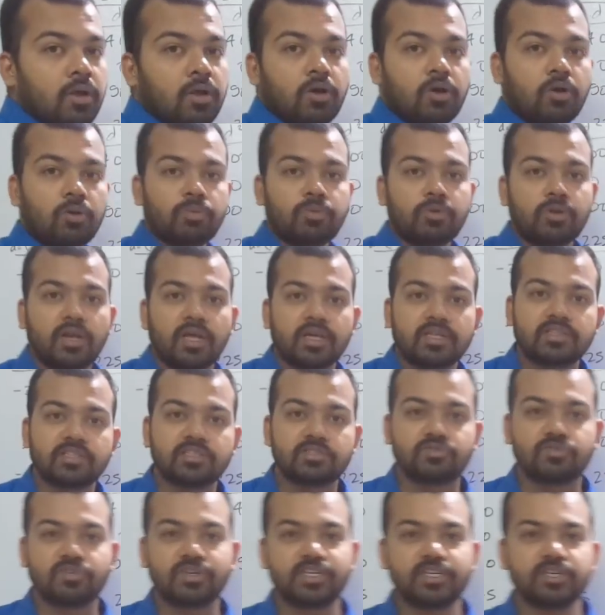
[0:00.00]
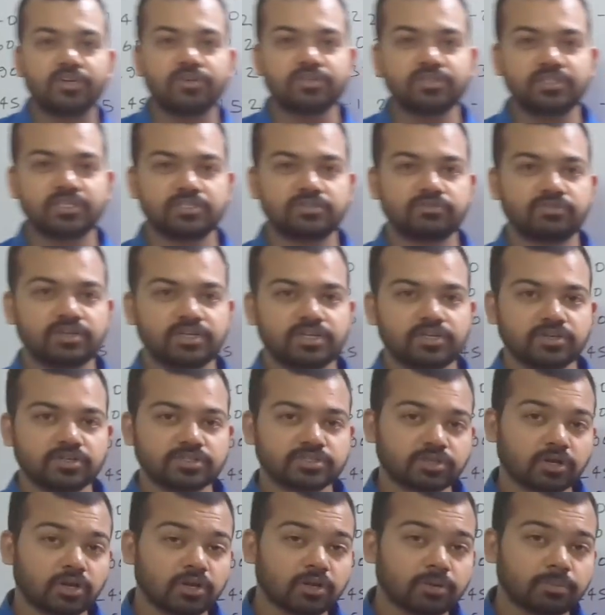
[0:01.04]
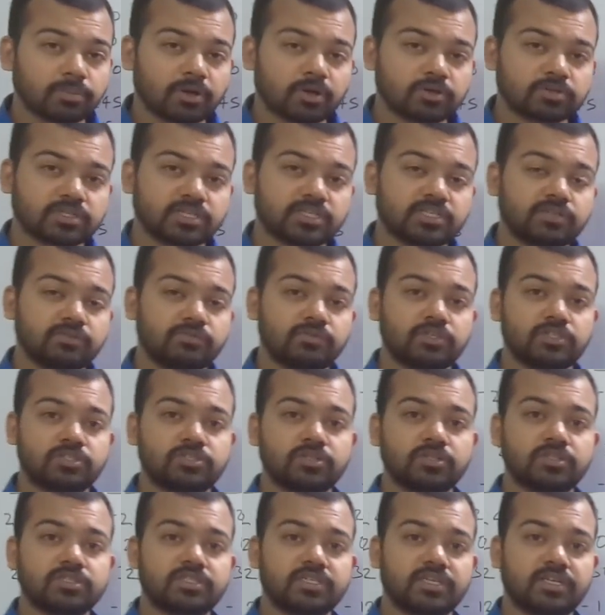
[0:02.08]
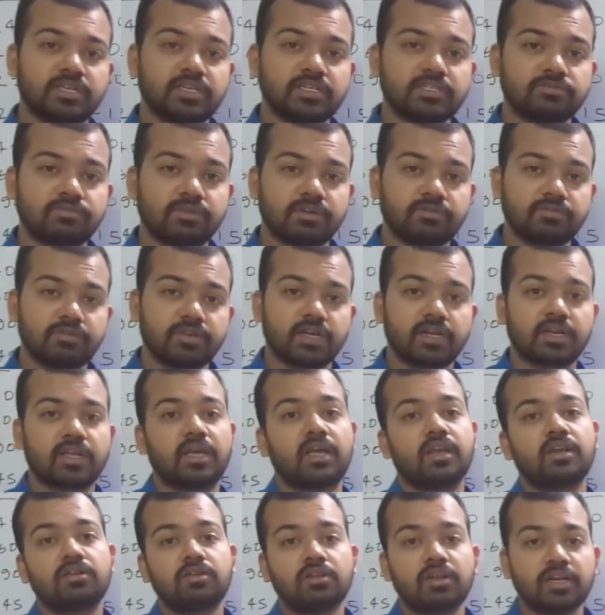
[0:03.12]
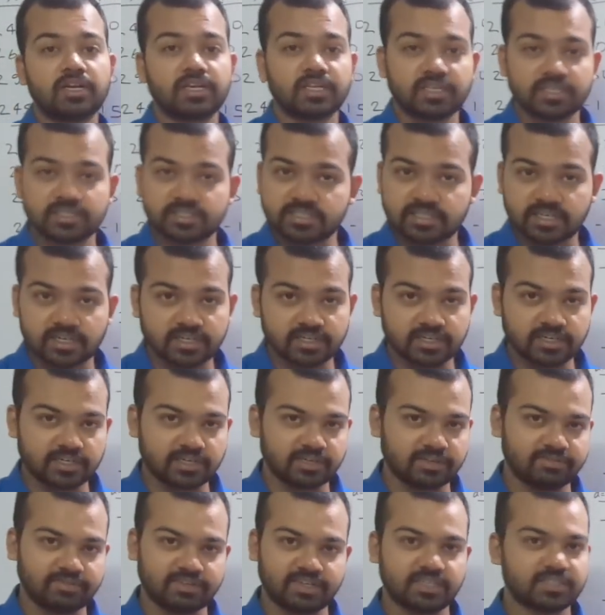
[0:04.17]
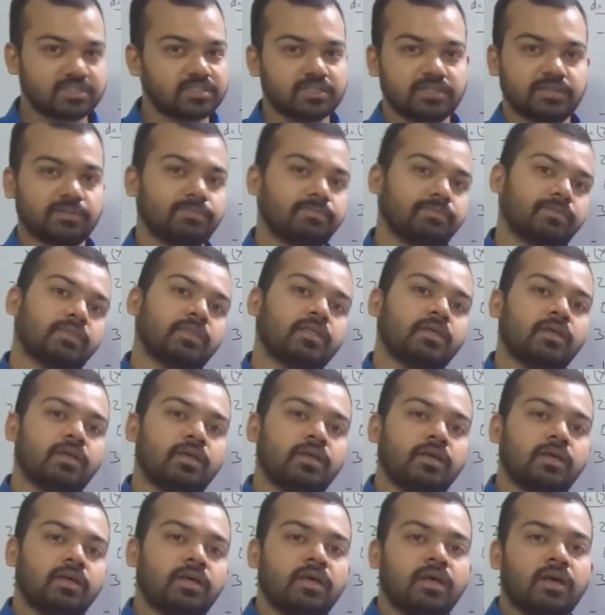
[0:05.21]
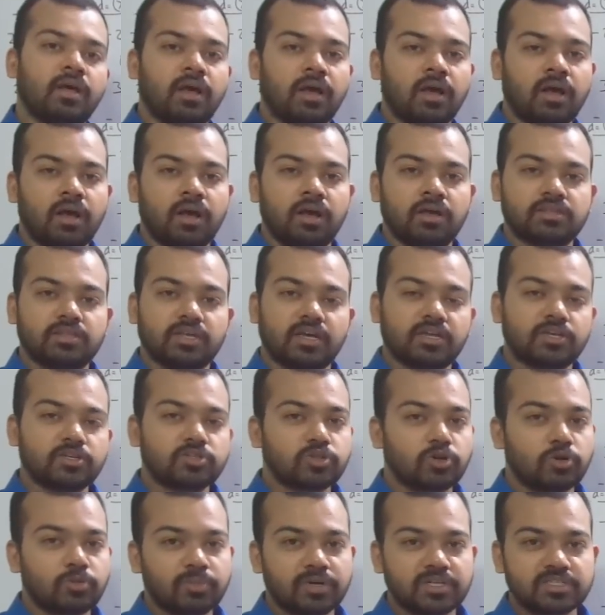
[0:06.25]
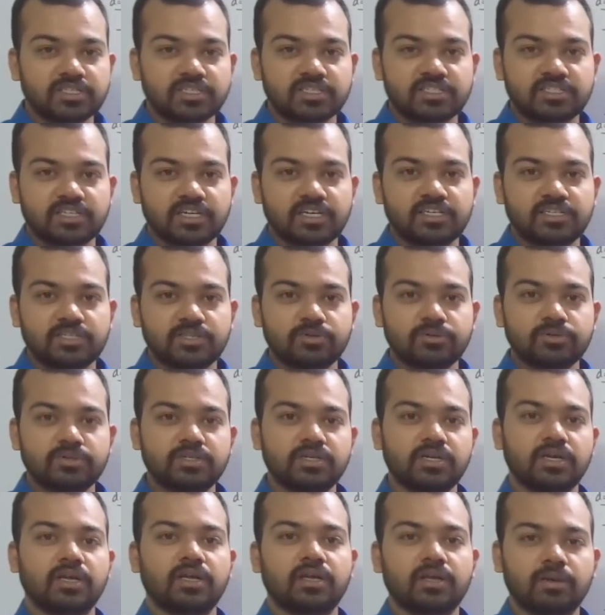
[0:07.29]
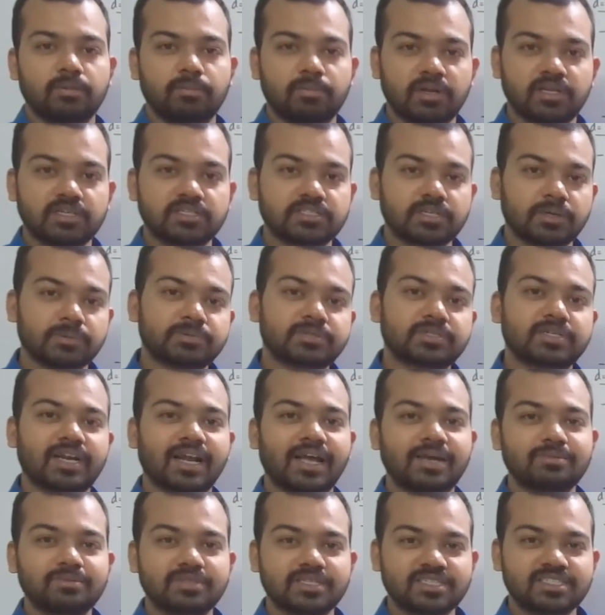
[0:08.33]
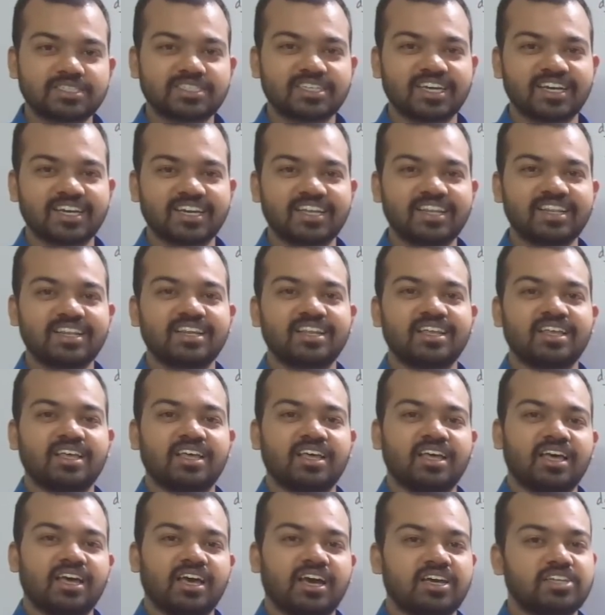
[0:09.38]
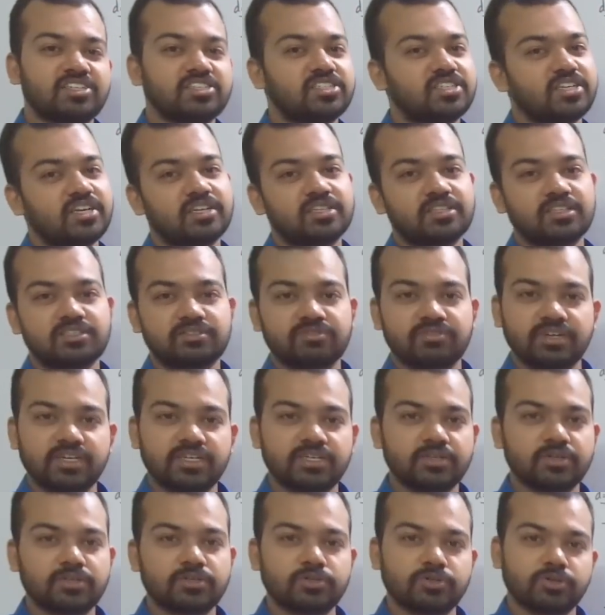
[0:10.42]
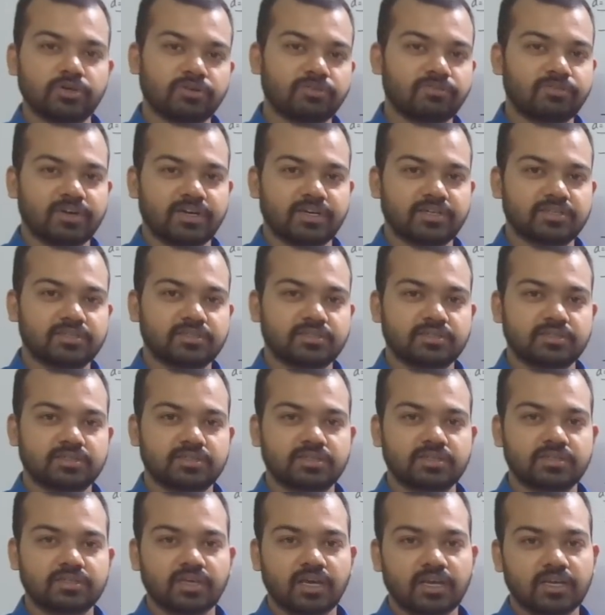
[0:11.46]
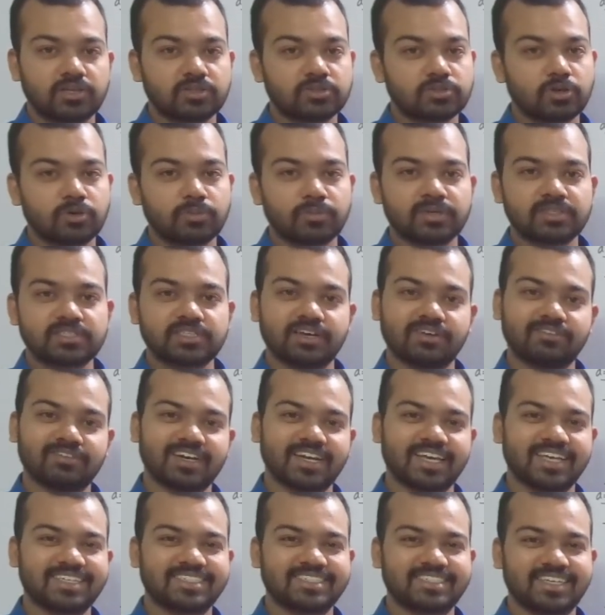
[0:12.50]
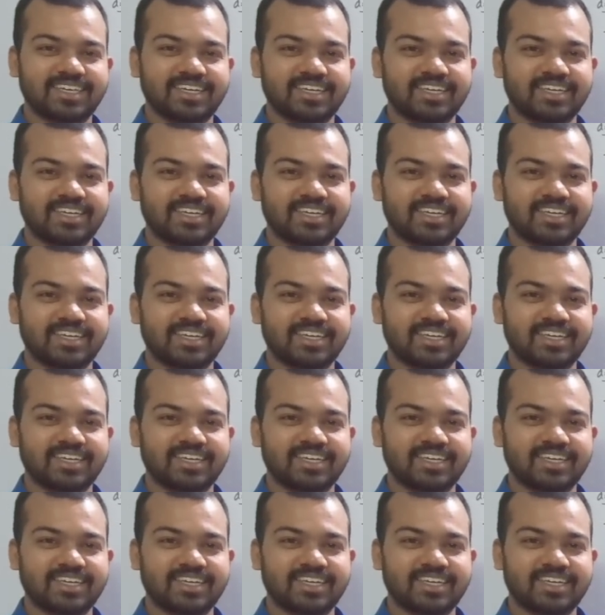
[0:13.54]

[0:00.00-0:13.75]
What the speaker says: Hope you like this video. This video is all about individual series when we are calculating standard deviation. Thank you so much. Stay tuned. Please subscribe this channel and share this video to your friends. Thank you so much. Have a nice day.